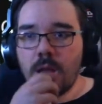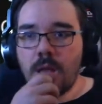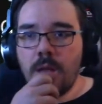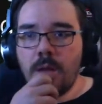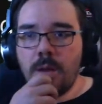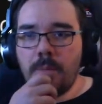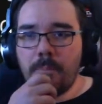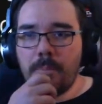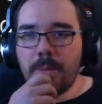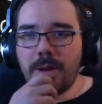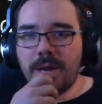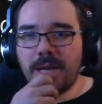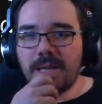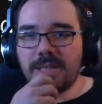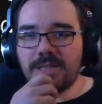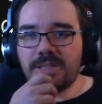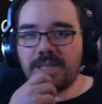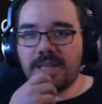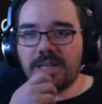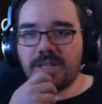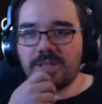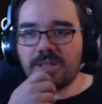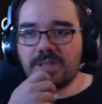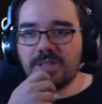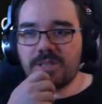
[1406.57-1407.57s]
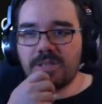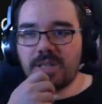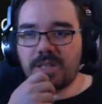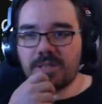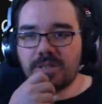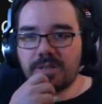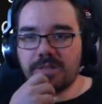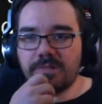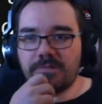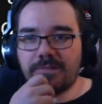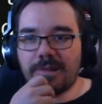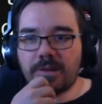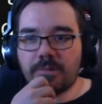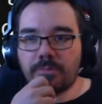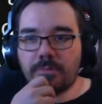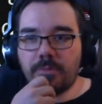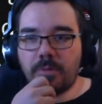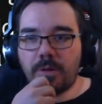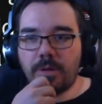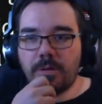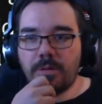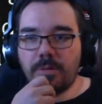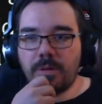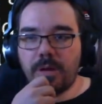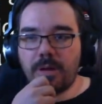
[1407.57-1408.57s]
But as denizens start to interact with
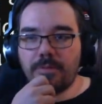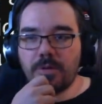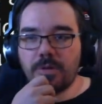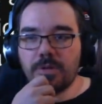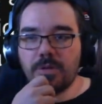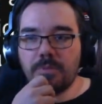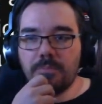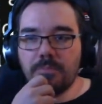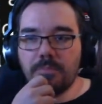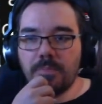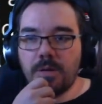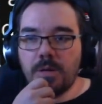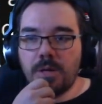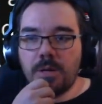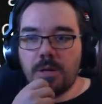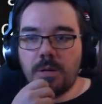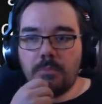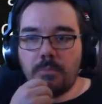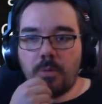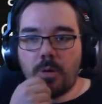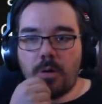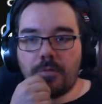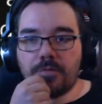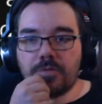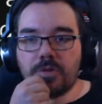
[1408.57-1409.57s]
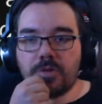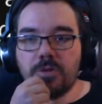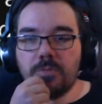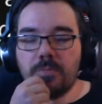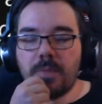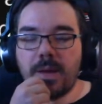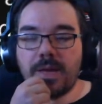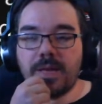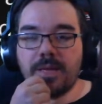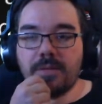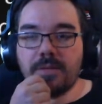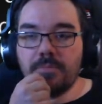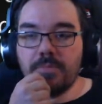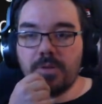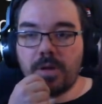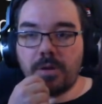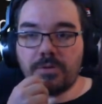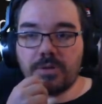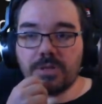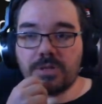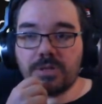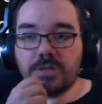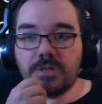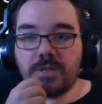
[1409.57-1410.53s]
one another, more often you may notice they